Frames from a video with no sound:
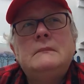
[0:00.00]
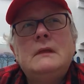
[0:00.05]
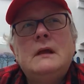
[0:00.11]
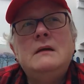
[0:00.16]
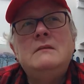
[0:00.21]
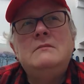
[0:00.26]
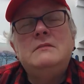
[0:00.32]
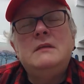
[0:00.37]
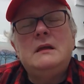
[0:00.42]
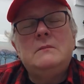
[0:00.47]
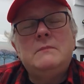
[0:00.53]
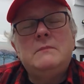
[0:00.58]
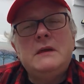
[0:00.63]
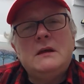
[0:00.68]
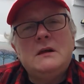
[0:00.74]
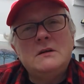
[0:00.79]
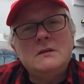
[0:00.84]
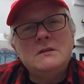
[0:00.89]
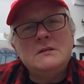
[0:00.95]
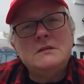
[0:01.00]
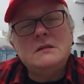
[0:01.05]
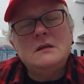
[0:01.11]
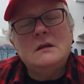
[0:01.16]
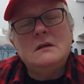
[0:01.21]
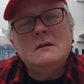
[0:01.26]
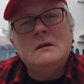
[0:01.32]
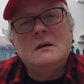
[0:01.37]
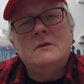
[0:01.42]
I think because
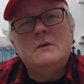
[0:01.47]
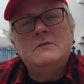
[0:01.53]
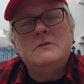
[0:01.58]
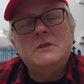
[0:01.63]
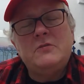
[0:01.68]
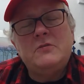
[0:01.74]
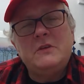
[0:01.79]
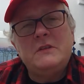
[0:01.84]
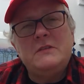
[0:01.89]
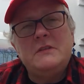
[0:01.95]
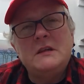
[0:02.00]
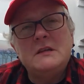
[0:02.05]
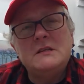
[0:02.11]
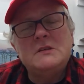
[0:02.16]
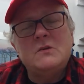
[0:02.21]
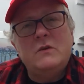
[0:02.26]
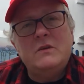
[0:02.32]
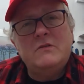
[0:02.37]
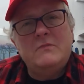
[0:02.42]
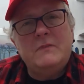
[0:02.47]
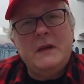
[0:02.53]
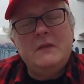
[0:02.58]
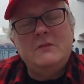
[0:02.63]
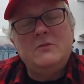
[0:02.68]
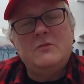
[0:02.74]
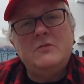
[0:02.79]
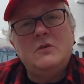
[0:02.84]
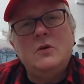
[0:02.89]
of different things that we've
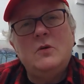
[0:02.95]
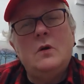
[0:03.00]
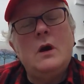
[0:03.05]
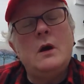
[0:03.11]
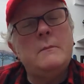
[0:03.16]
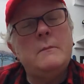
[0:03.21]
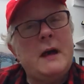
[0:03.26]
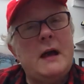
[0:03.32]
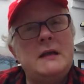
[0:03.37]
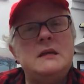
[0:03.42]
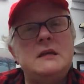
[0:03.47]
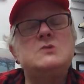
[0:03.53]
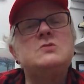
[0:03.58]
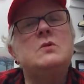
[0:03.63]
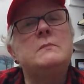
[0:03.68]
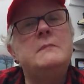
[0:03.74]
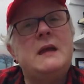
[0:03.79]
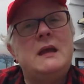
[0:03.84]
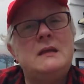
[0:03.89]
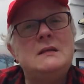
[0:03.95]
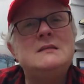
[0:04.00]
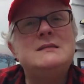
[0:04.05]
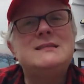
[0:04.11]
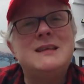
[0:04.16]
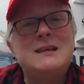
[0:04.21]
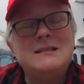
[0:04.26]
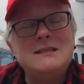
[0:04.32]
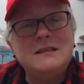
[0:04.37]
been through, our bodies remain
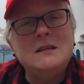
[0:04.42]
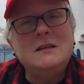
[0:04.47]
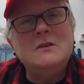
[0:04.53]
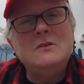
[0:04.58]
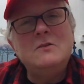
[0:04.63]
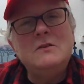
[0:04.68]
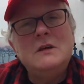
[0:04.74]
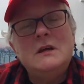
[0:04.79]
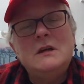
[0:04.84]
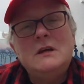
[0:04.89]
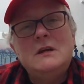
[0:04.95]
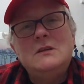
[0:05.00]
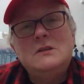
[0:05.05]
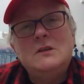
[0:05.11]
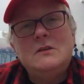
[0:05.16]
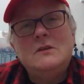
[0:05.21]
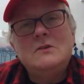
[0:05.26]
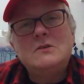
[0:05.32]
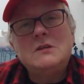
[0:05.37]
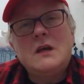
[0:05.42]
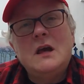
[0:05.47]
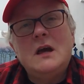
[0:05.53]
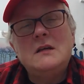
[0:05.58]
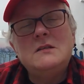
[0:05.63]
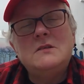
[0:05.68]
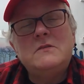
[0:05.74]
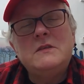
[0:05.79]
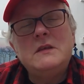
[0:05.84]
sensitive to those
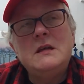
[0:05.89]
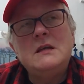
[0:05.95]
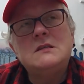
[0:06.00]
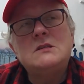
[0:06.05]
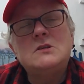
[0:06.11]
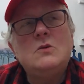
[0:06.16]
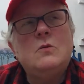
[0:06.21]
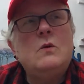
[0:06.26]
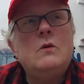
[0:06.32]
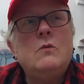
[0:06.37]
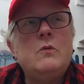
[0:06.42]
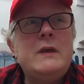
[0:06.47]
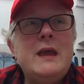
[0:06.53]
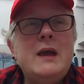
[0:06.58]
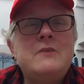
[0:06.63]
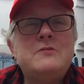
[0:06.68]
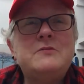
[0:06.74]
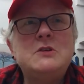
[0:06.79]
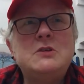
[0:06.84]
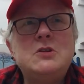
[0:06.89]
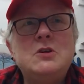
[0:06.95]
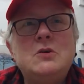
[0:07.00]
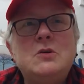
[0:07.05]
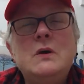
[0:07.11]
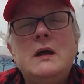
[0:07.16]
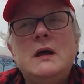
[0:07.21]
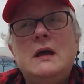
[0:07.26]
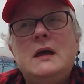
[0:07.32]
kinds of things. So, what we have to
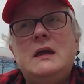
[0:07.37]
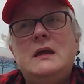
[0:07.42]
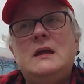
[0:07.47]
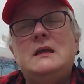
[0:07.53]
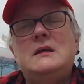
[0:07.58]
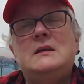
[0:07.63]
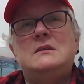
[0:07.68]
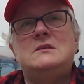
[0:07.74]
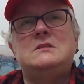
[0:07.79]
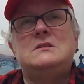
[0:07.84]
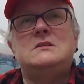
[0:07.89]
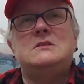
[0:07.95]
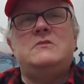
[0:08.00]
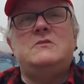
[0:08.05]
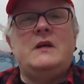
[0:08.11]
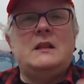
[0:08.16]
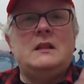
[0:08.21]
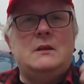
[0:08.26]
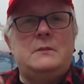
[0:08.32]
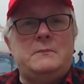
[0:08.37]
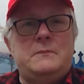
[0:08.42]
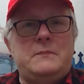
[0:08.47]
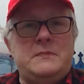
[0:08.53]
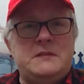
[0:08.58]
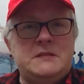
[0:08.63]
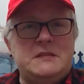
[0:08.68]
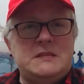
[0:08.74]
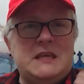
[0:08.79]
do is develop
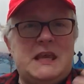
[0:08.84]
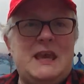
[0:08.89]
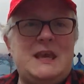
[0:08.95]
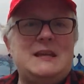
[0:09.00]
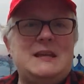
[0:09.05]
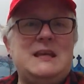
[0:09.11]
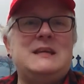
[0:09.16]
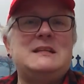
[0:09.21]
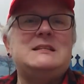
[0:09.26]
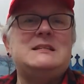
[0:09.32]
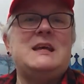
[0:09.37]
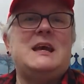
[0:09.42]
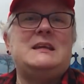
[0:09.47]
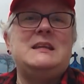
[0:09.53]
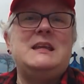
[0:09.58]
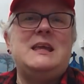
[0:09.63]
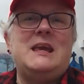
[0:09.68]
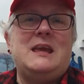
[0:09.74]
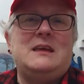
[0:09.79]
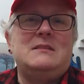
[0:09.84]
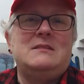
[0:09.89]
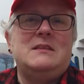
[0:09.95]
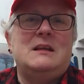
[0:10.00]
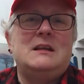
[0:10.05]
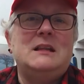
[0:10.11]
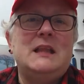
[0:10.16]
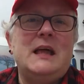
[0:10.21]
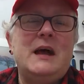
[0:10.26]
the scanning technique
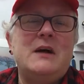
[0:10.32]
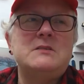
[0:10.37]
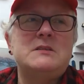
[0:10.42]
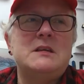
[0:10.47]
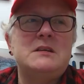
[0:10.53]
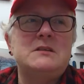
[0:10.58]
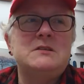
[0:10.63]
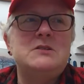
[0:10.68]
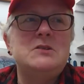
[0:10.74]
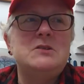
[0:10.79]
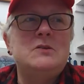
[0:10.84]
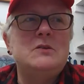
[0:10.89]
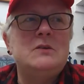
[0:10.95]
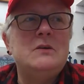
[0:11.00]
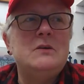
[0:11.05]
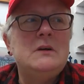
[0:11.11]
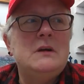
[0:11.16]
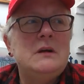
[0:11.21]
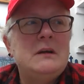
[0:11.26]
that allows us to